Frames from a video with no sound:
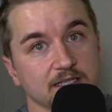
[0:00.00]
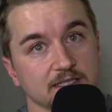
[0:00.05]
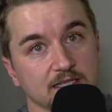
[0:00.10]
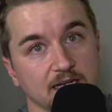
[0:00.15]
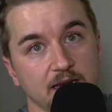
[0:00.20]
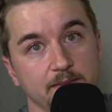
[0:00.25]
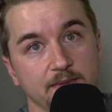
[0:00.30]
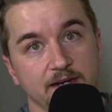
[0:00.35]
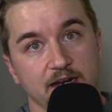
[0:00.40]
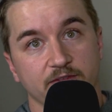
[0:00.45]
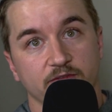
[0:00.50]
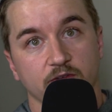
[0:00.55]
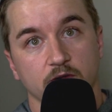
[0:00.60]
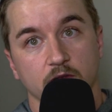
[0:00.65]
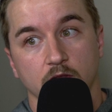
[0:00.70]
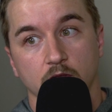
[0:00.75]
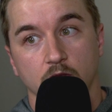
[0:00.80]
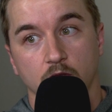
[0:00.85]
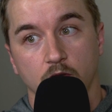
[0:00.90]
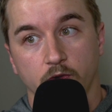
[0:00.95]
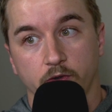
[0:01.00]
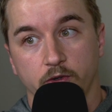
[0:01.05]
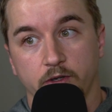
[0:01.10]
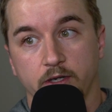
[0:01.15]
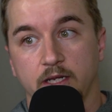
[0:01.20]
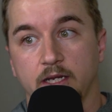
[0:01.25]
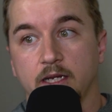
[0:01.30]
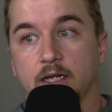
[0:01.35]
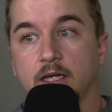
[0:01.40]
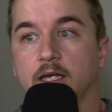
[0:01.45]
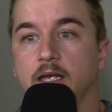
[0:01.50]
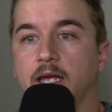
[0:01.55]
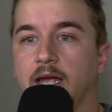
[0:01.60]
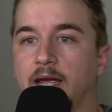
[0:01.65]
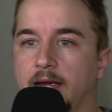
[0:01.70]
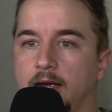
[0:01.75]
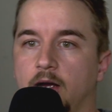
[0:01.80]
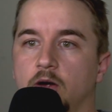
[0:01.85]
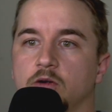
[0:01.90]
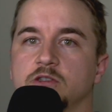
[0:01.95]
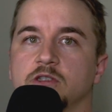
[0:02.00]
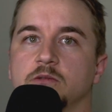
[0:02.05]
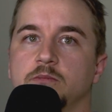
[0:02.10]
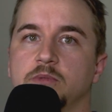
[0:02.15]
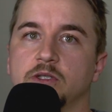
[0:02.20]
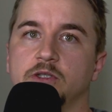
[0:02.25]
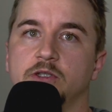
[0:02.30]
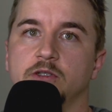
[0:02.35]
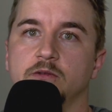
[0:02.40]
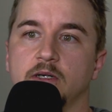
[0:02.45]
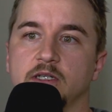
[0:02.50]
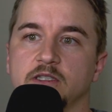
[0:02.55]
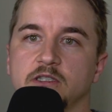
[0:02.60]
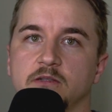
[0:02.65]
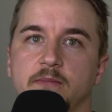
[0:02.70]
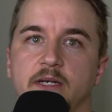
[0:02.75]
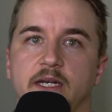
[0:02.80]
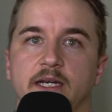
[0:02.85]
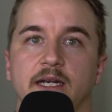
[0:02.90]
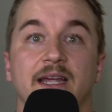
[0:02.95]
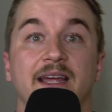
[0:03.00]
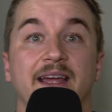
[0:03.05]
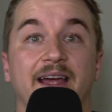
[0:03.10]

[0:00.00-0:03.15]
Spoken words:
time and effort learning how to build your resume,